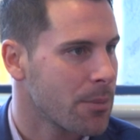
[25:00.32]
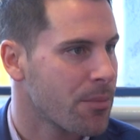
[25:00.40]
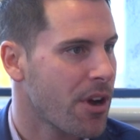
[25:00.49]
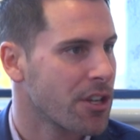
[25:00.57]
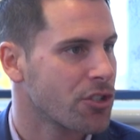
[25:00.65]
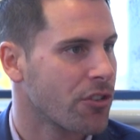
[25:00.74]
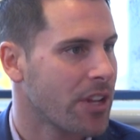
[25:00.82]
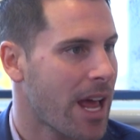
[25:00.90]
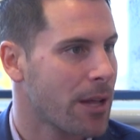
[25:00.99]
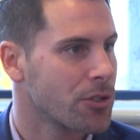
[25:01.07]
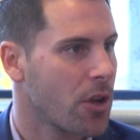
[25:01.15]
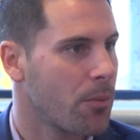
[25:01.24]
the pressure on the
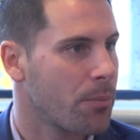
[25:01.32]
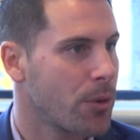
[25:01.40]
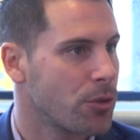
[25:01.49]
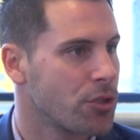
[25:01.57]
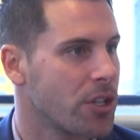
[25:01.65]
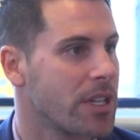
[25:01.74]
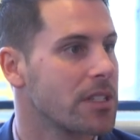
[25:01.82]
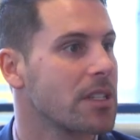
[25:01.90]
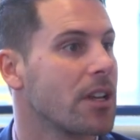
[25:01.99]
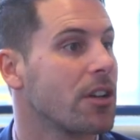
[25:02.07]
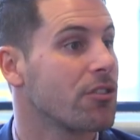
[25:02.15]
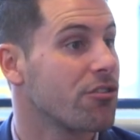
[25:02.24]
household budgets
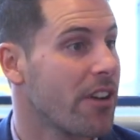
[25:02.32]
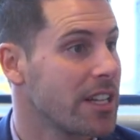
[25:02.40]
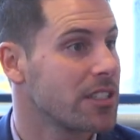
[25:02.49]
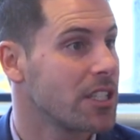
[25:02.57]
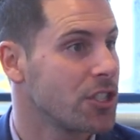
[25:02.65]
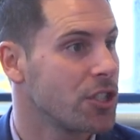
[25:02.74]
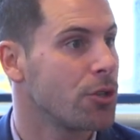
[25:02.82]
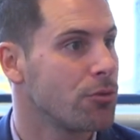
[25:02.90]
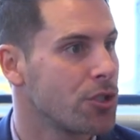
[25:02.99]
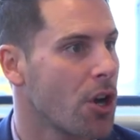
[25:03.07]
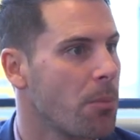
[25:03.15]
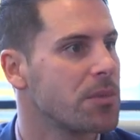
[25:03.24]
and creating new
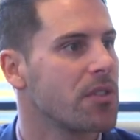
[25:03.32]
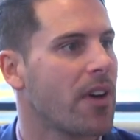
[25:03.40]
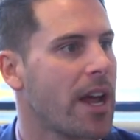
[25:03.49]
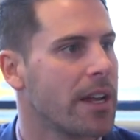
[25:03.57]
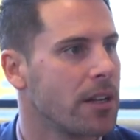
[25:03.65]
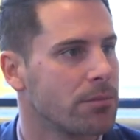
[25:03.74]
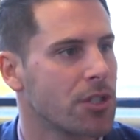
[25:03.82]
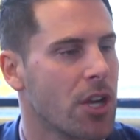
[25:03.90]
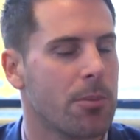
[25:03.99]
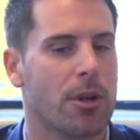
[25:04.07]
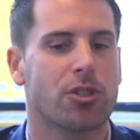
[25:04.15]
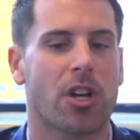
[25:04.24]
jobs via
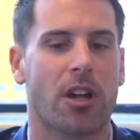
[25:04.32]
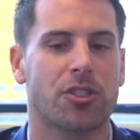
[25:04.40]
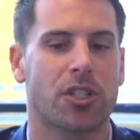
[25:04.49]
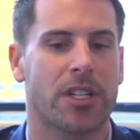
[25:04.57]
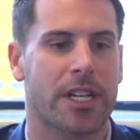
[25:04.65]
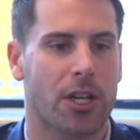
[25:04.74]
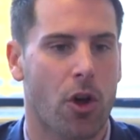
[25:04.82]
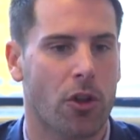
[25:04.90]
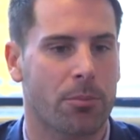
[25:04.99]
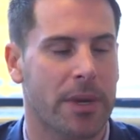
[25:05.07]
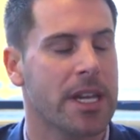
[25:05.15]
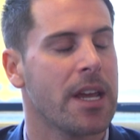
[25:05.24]
turbocharging the
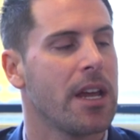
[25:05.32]
economy.